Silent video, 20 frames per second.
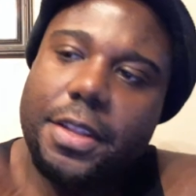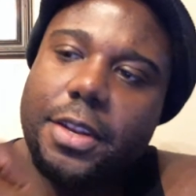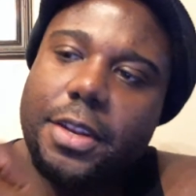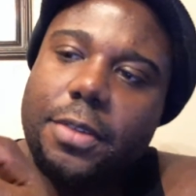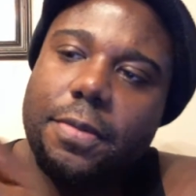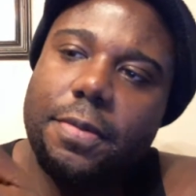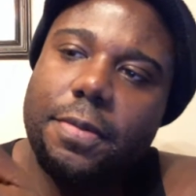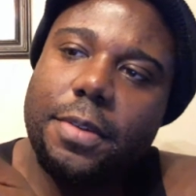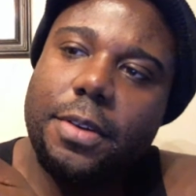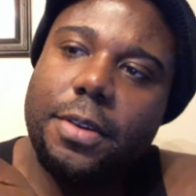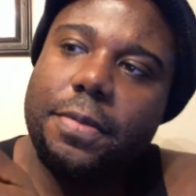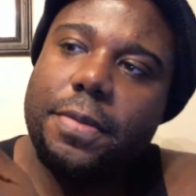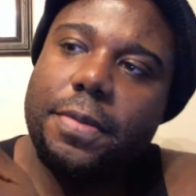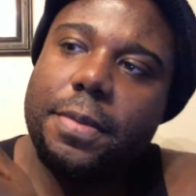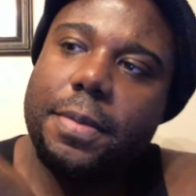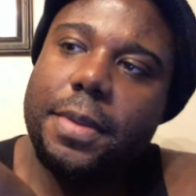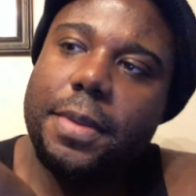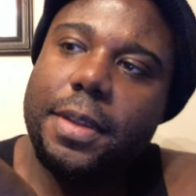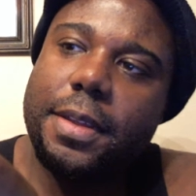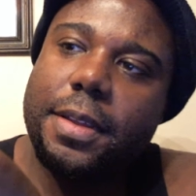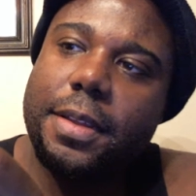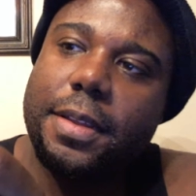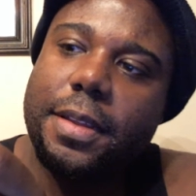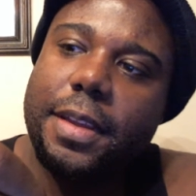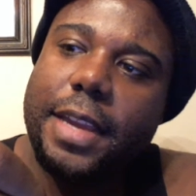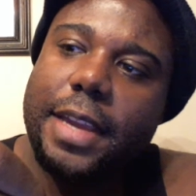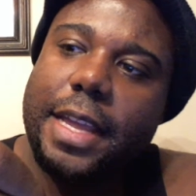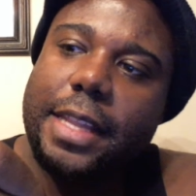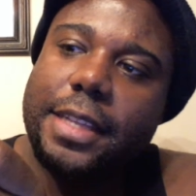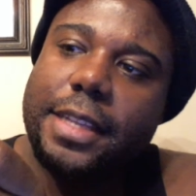the note, note from the
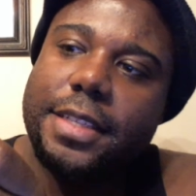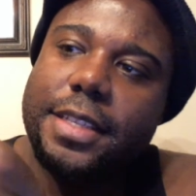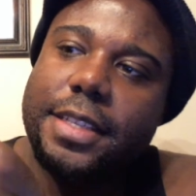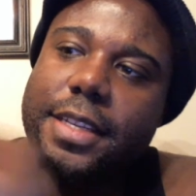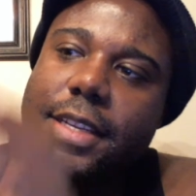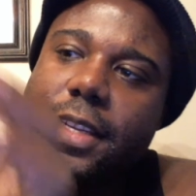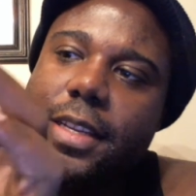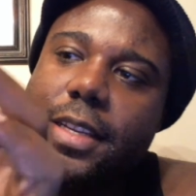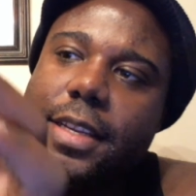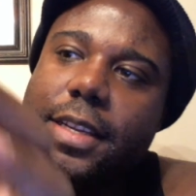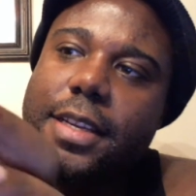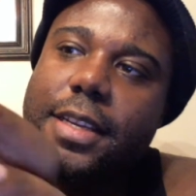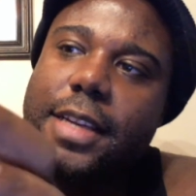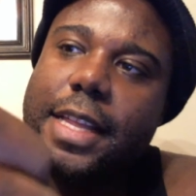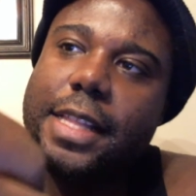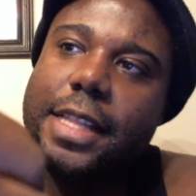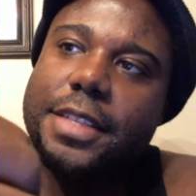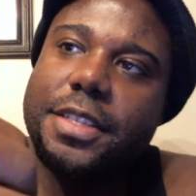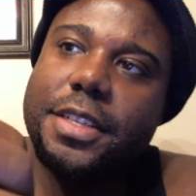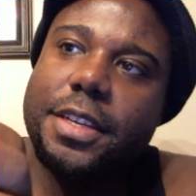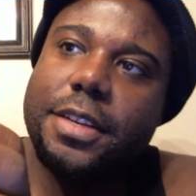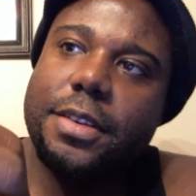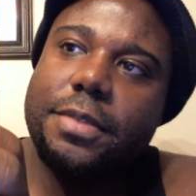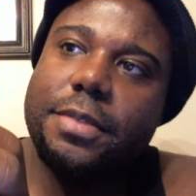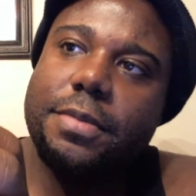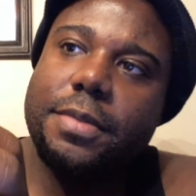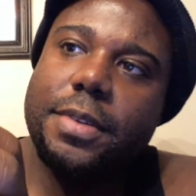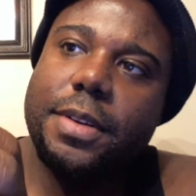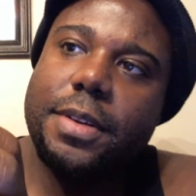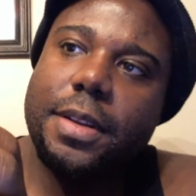Galaxy uh, Galaxy
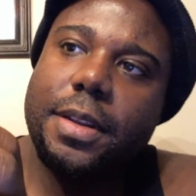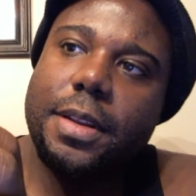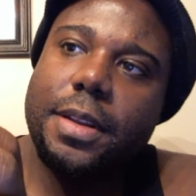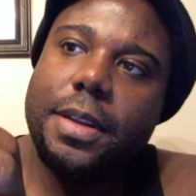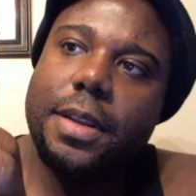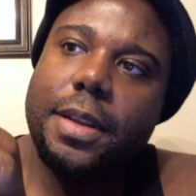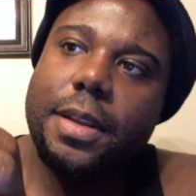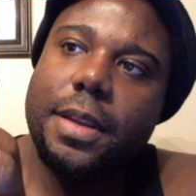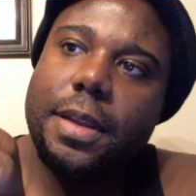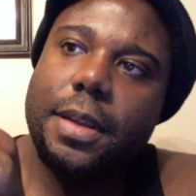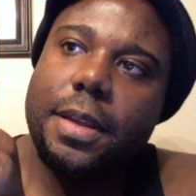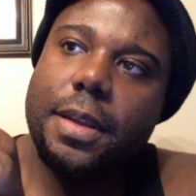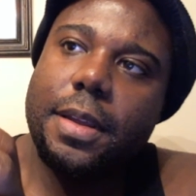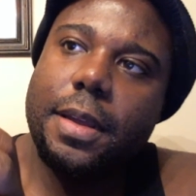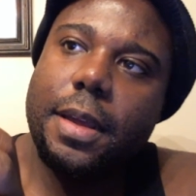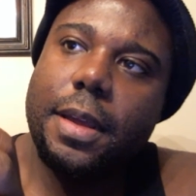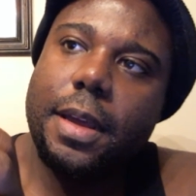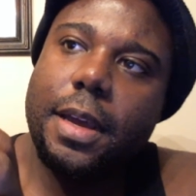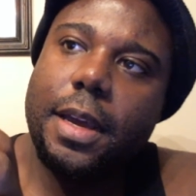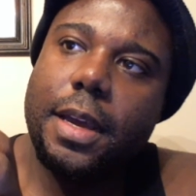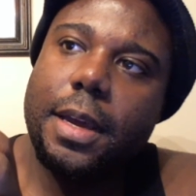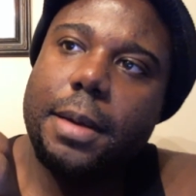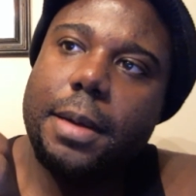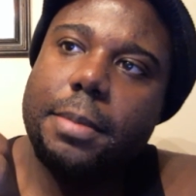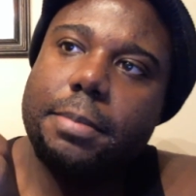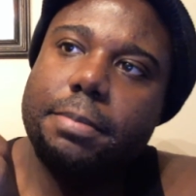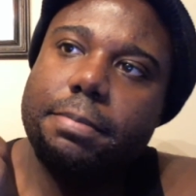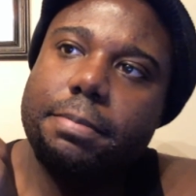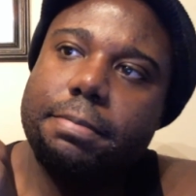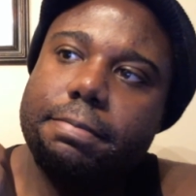Note.
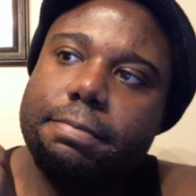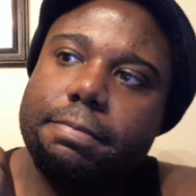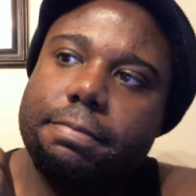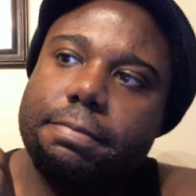Um,